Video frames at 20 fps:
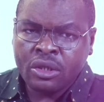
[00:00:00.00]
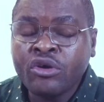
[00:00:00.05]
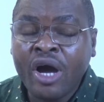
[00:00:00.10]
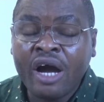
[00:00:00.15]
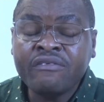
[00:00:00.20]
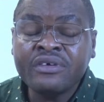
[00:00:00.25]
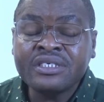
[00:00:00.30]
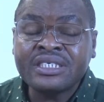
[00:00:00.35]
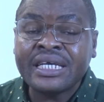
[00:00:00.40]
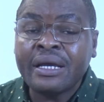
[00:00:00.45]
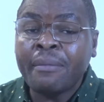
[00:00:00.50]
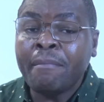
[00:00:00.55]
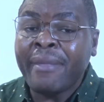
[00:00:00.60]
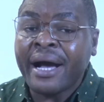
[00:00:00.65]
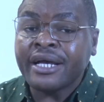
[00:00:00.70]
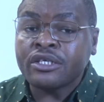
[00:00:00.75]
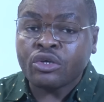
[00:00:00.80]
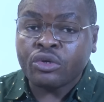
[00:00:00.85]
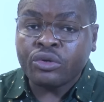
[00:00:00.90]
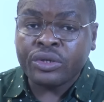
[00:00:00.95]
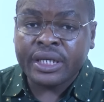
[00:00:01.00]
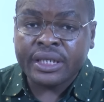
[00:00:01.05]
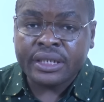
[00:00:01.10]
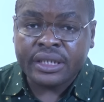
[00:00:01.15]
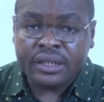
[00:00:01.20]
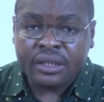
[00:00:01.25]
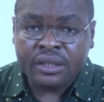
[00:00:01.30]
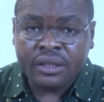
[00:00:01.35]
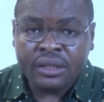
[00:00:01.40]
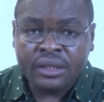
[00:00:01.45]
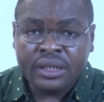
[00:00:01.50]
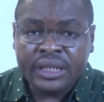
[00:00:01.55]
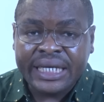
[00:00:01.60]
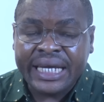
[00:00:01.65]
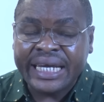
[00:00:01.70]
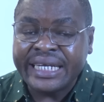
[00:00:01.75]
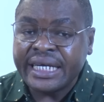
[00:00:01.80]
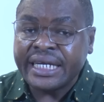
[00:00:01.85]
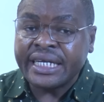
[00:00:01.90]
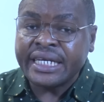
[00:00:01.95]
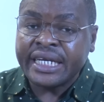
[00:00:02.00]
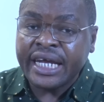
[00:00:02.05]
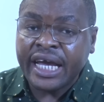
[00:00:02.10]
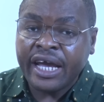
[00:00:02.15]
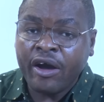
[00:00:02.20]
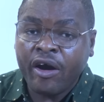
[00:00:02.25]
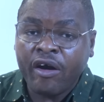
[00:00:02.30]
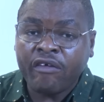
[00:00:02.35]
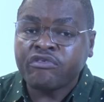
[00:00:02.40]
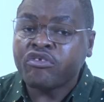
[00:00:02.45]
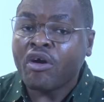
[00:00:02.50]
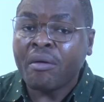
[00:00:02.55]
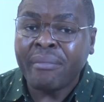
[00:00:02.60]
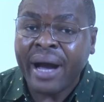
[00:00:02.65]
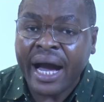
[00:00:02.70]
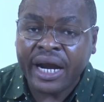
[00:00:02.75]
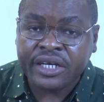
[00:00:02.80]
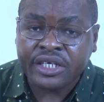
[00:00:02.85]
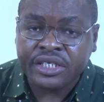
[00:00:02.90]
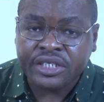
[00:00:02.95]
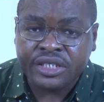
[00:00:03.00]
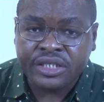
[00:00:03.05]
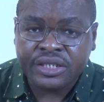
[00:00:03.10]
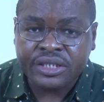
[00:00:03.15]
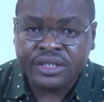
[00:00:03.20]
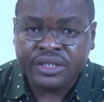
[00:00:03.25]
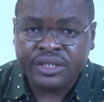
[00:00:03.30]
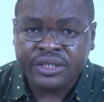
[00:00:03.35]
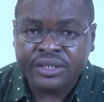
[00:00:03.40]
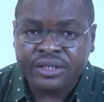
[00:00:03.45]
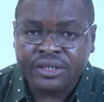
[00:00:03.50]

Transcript: You haven't seen masquerade in the day of your marriage.